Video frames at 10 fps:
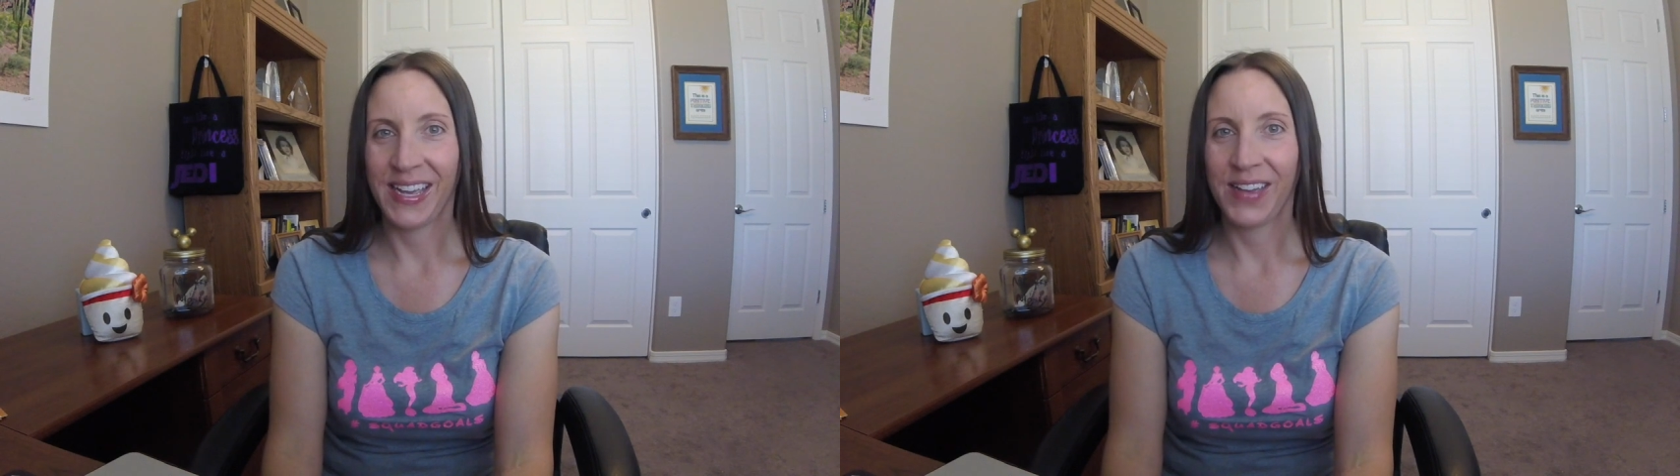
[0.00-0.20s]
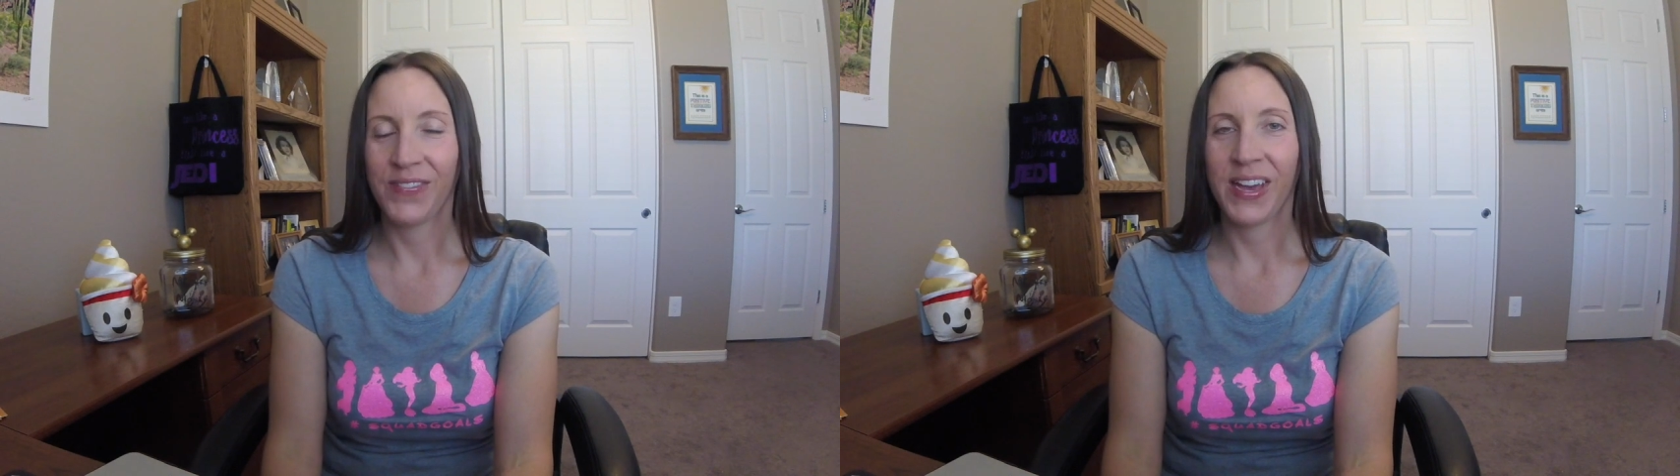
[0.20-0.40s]

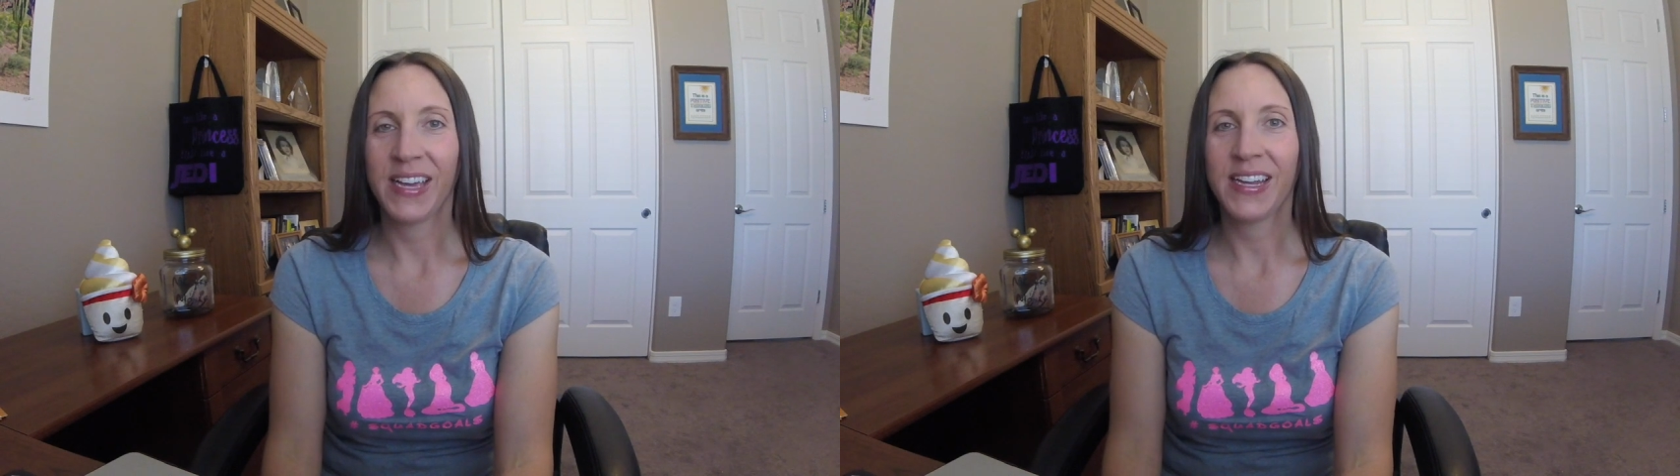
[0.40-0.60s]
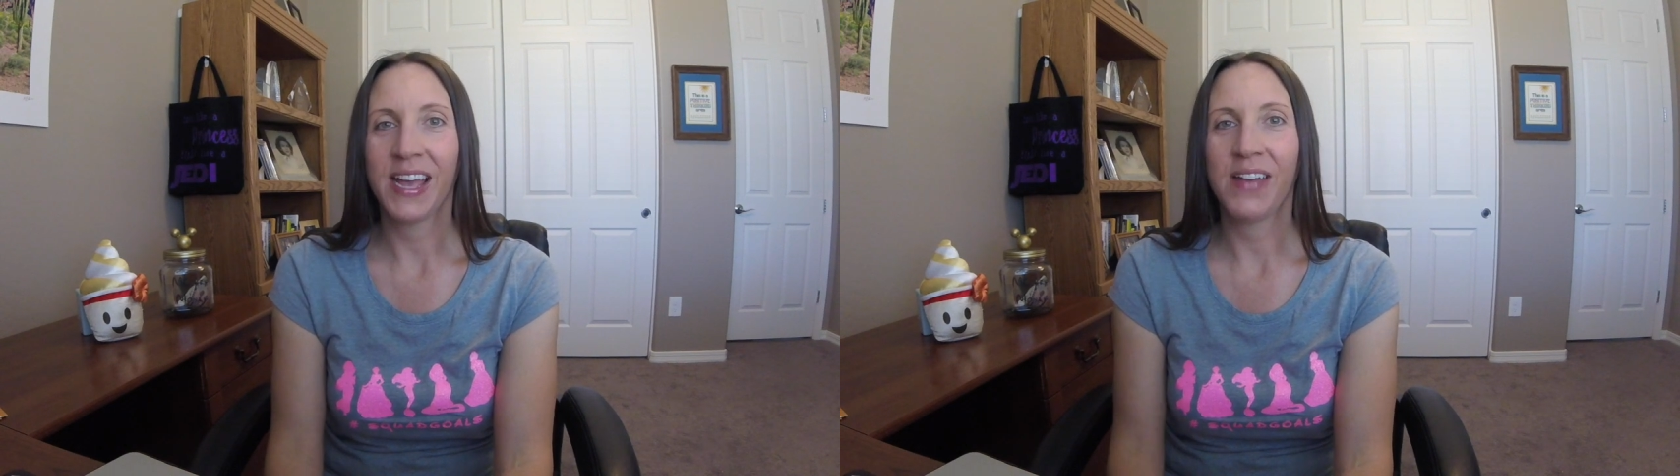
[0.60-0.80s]
if I
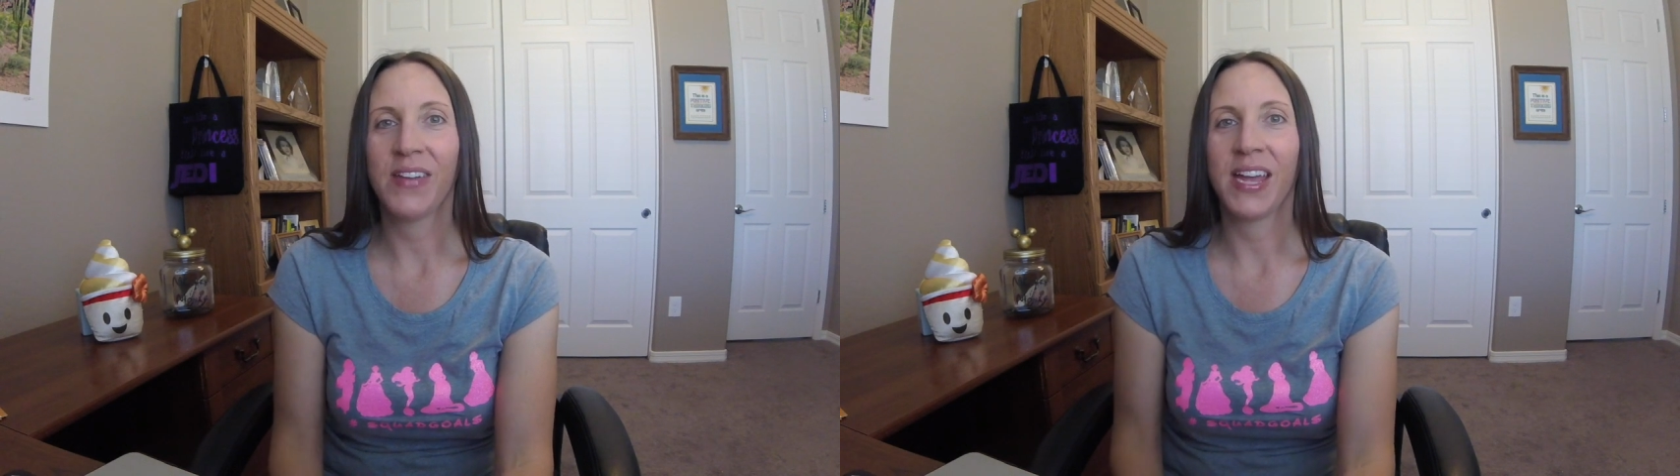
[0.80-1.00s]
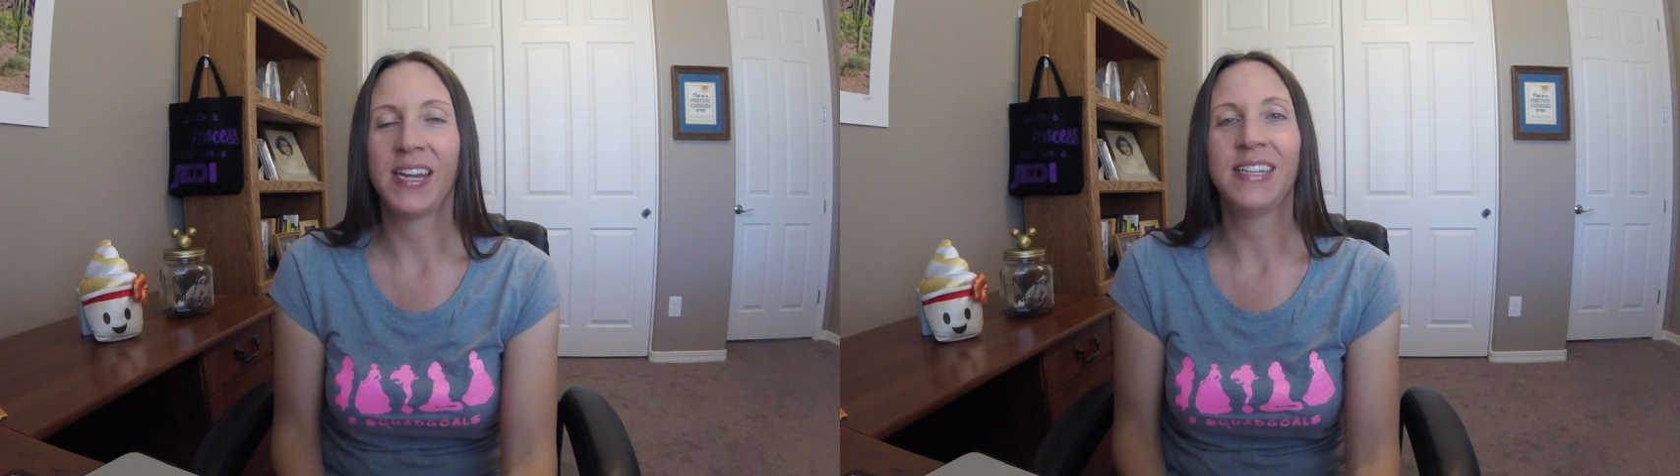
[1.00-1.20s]
could have
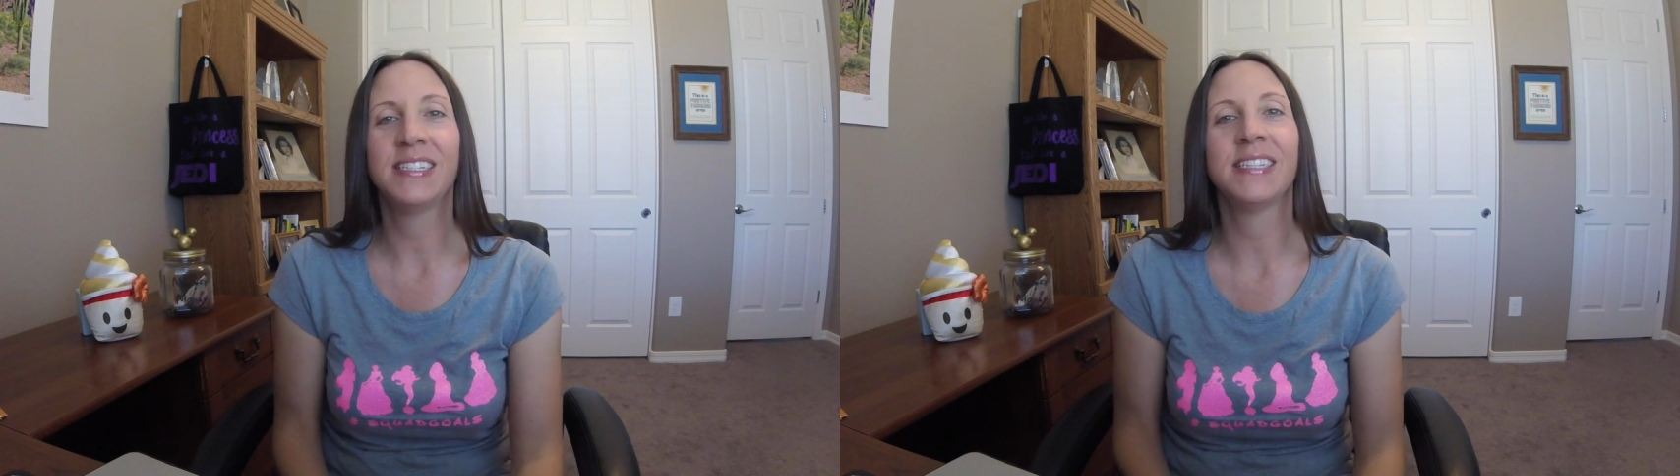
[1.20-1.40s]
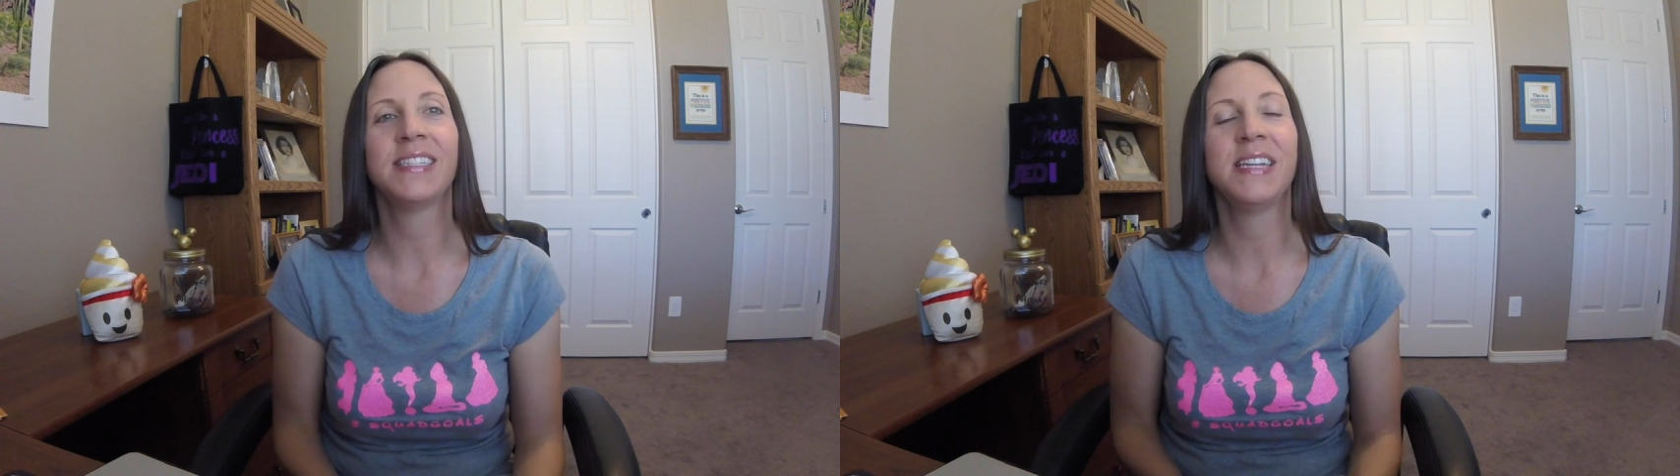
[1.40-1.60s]
any
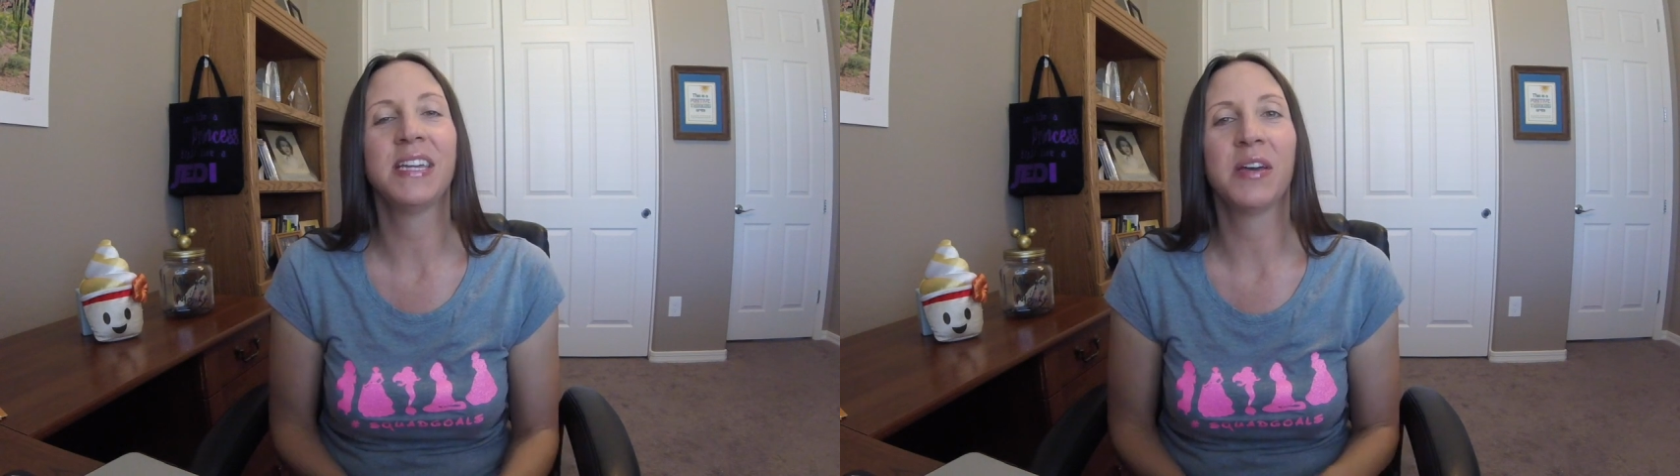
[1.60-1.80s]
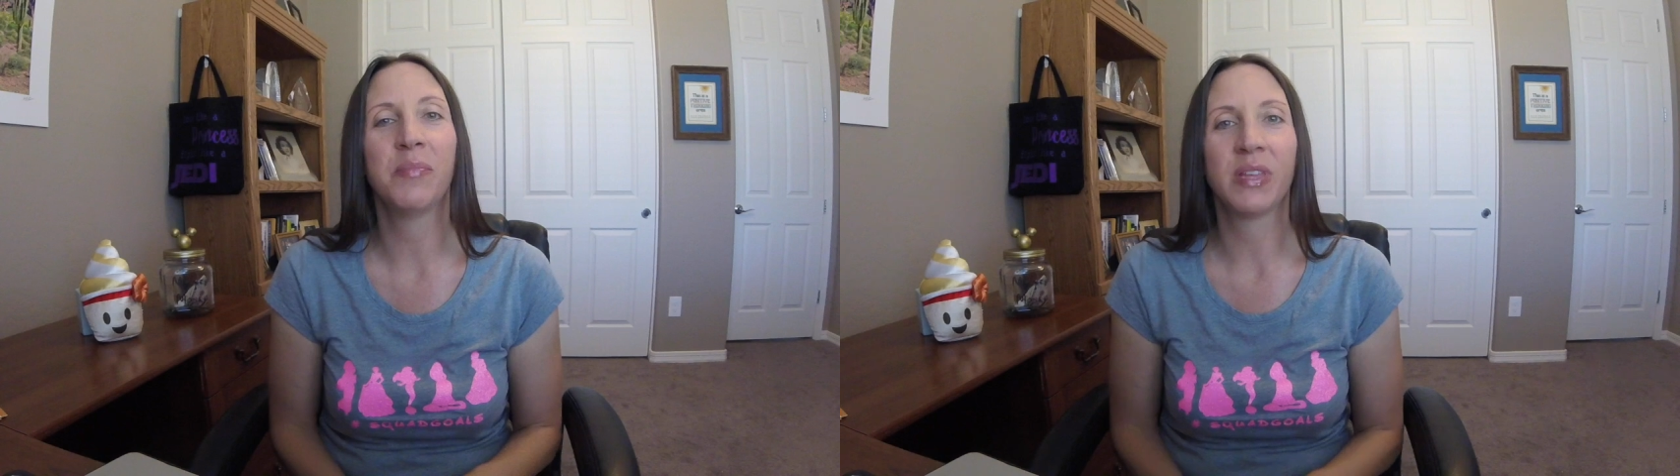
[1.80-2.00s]

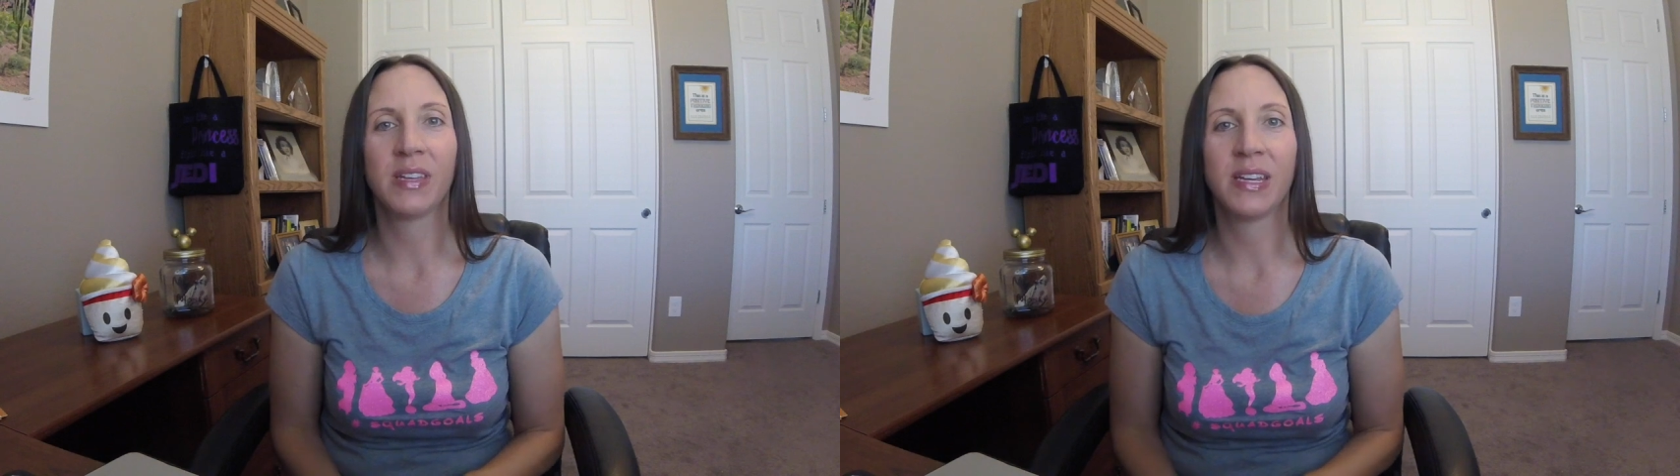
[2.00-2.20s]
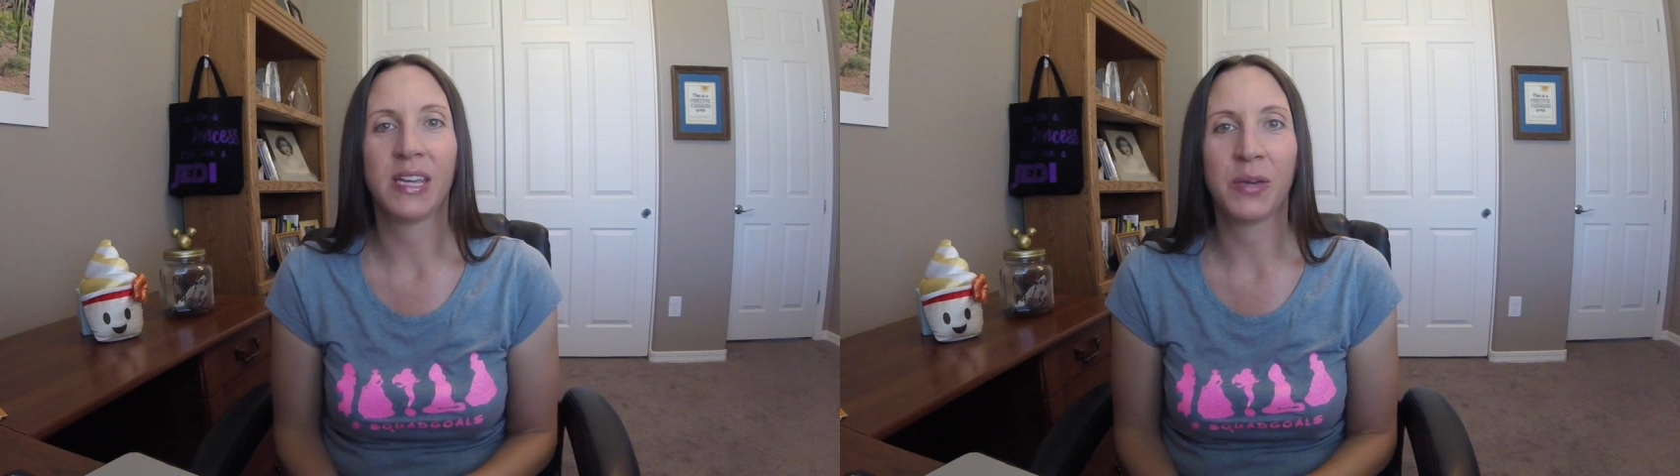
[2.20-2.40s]
Disney
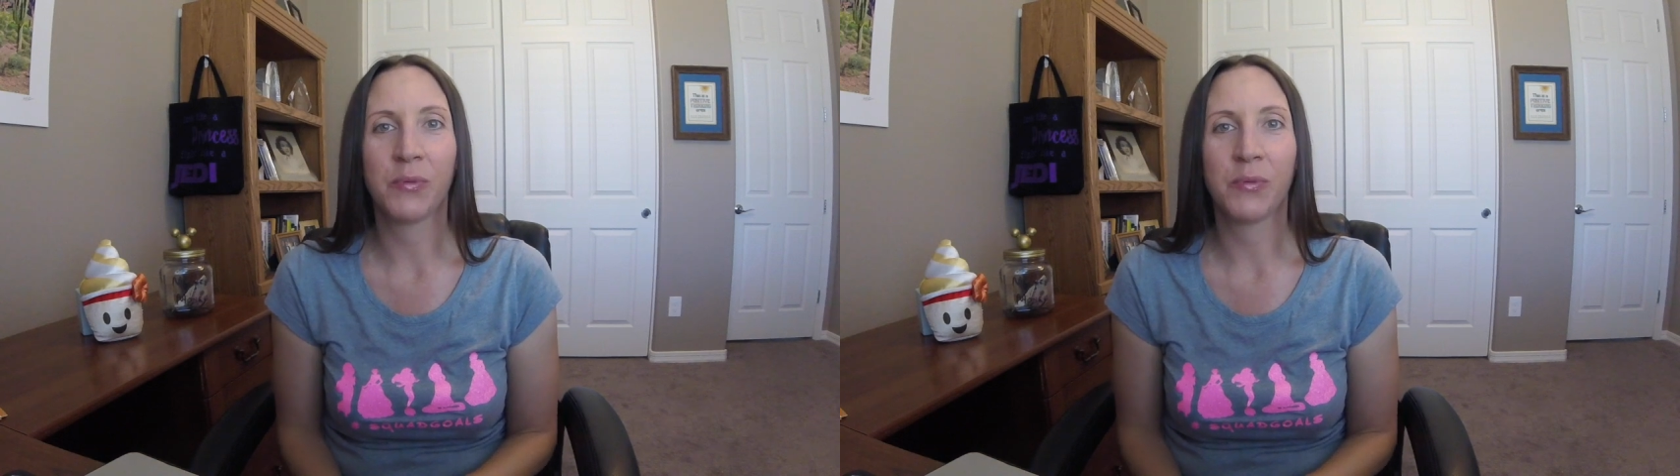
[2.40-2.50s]
ability,